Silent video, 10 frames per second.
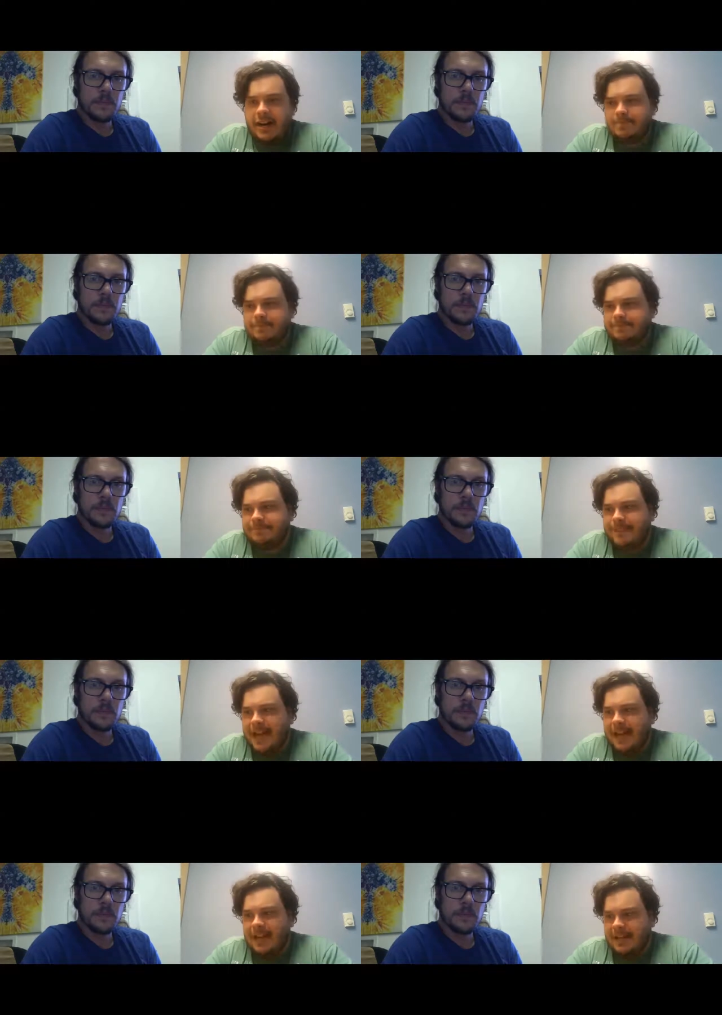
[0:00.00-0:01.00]
Speaker 1: up
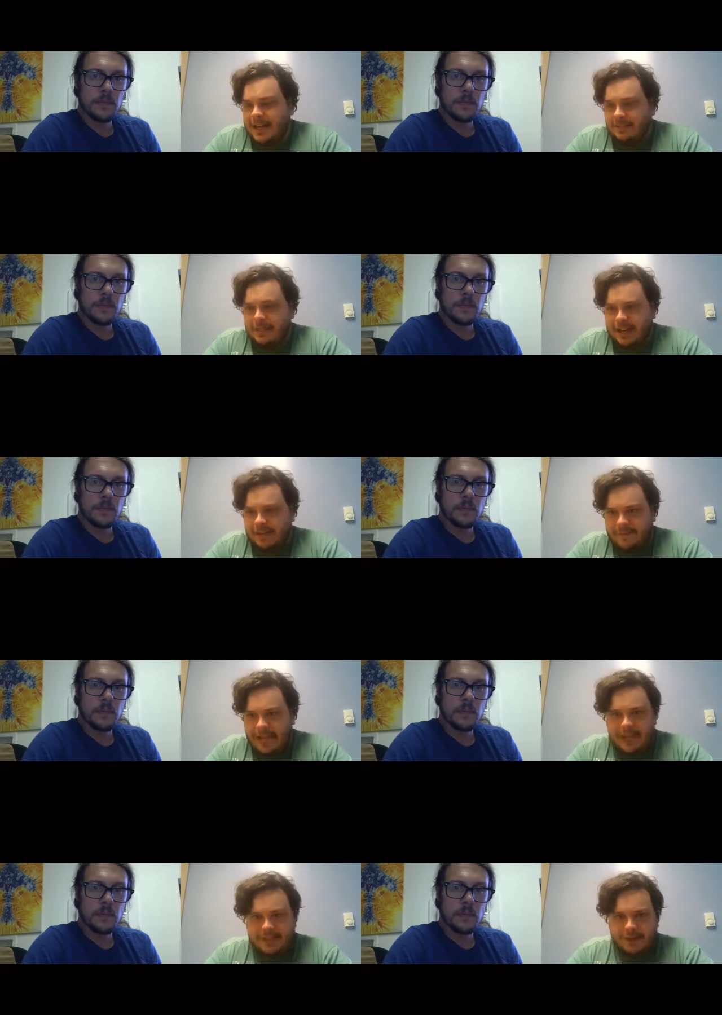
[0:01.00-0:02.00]
that ended up being a
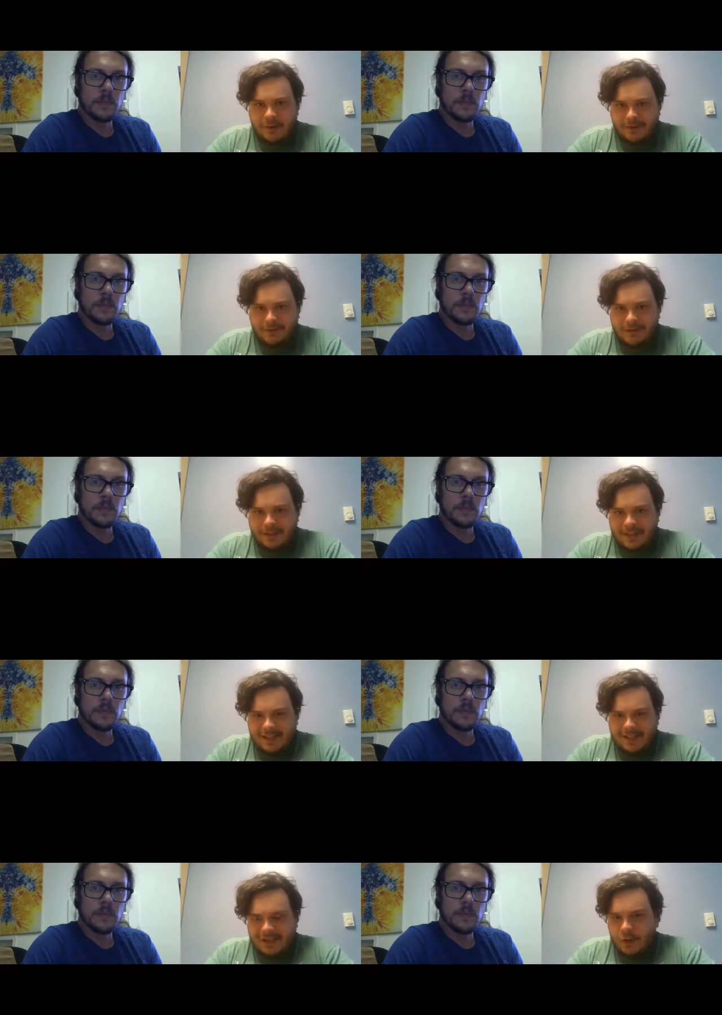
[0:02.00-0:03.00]
fiasco of
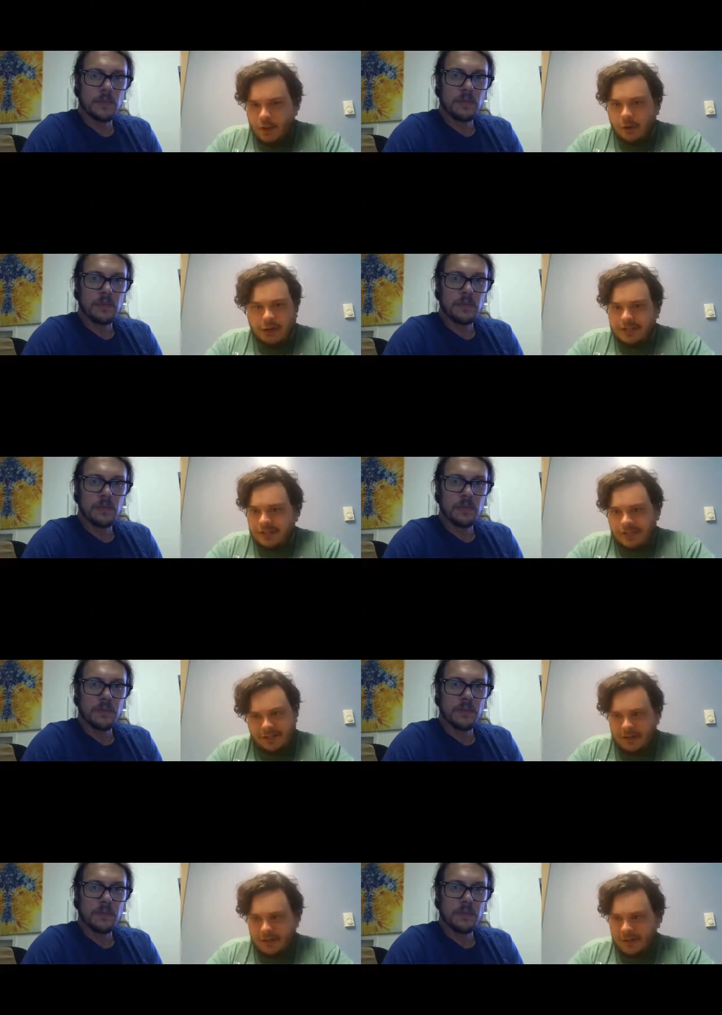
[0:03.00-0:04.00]
New York is
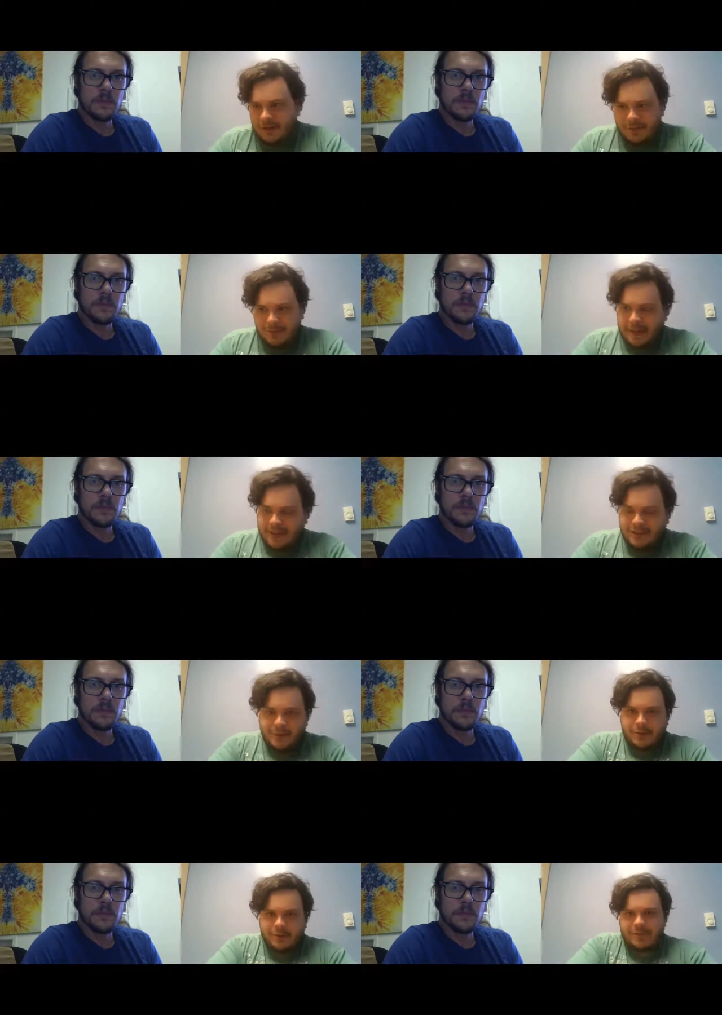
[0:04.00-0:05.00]
just the worst with paying
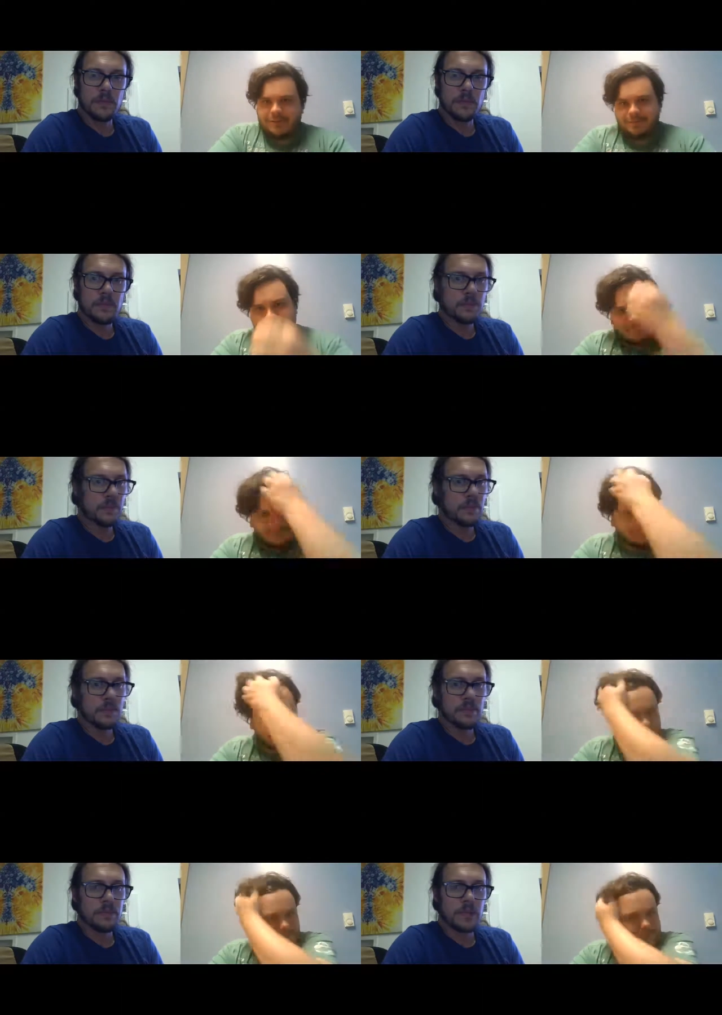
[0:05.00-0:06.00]
tolls.
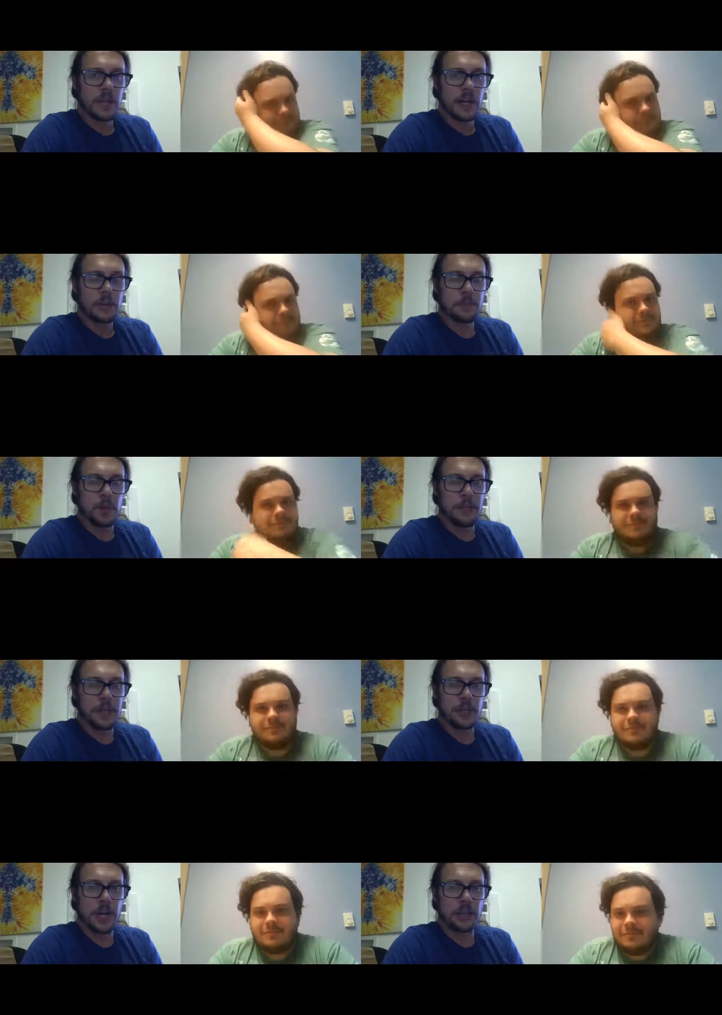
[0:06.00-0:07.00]
Speaker 2: God, I was pulling my
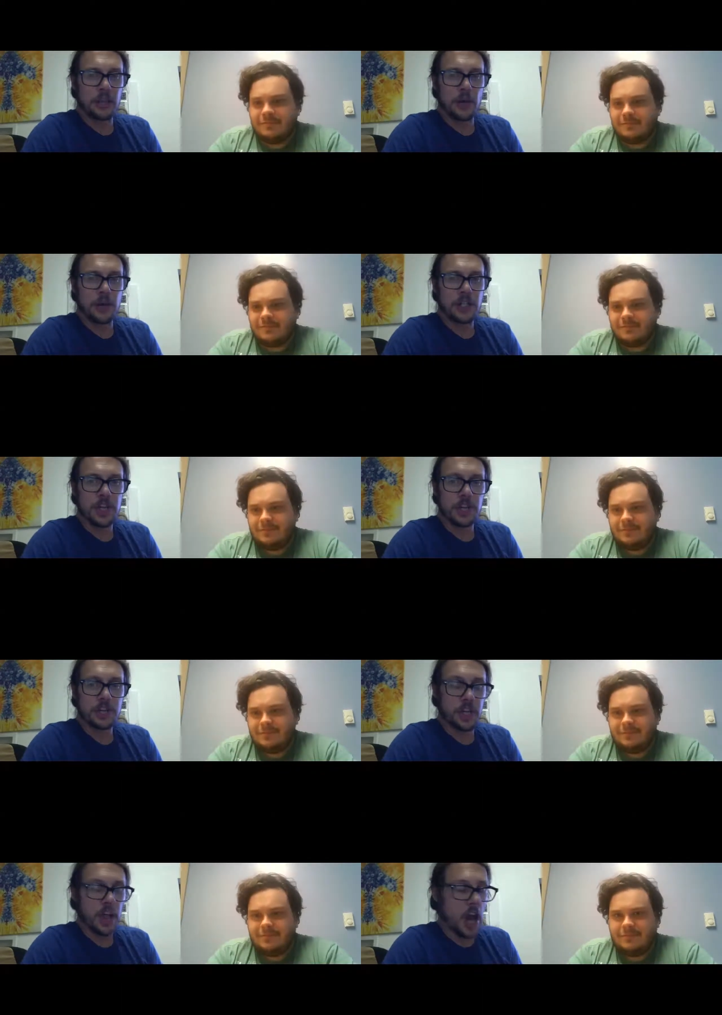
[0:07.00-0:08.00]
trailer going to
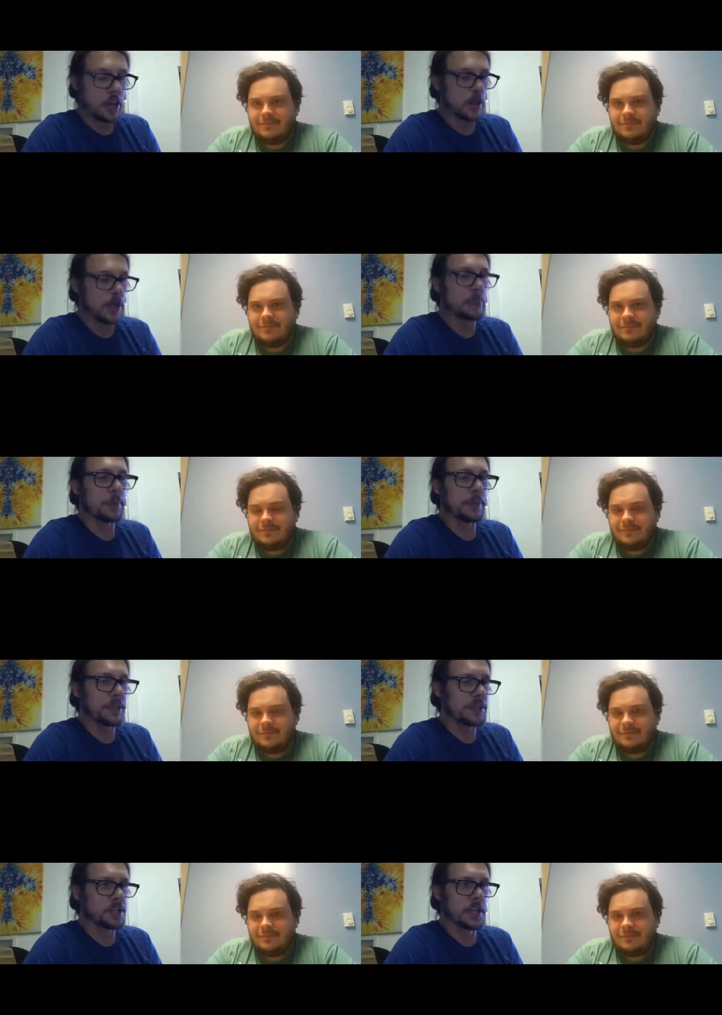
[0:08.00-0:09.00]
Chicago a couple
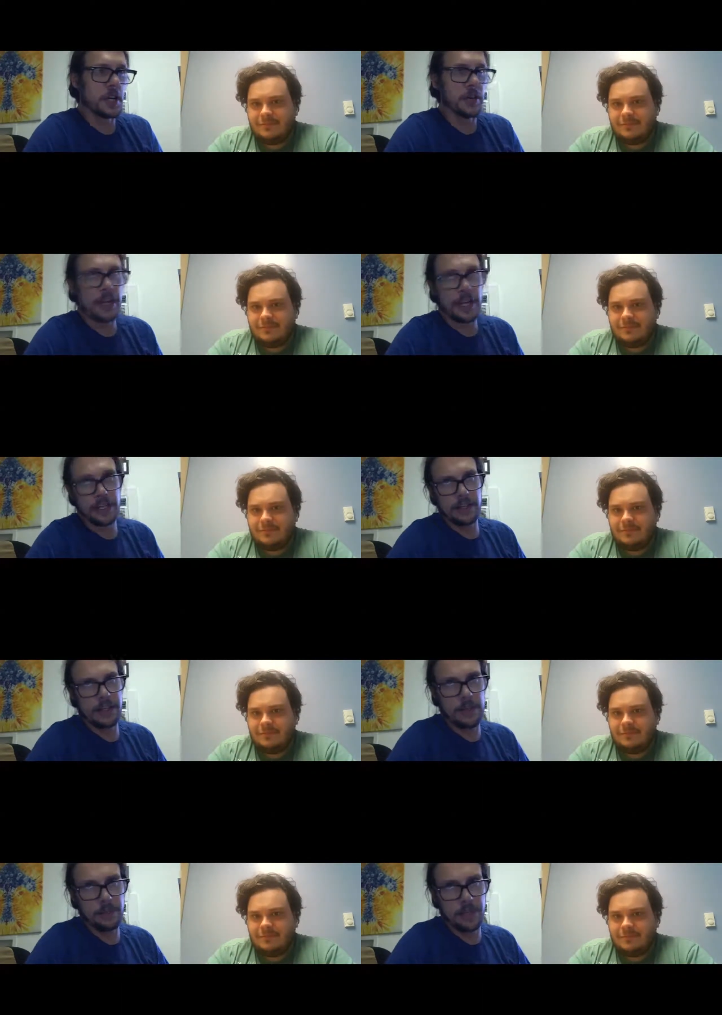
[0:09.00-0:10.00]
years ago, and I got I
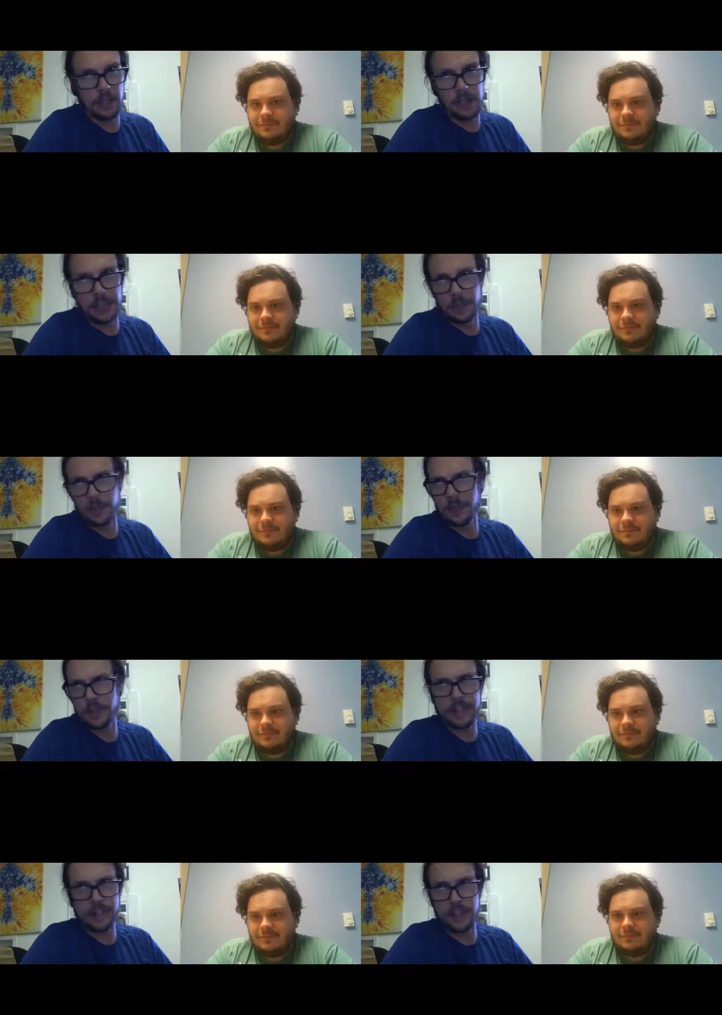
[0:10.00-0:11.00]
kept getting clicked with like
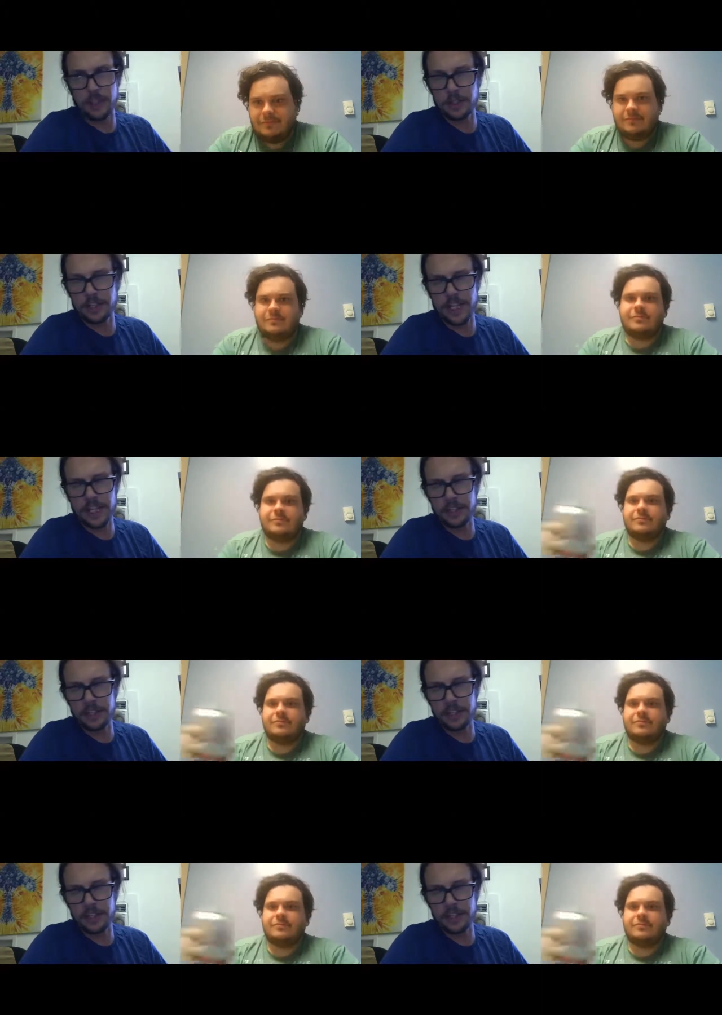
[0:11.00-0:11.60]
a thirteen or a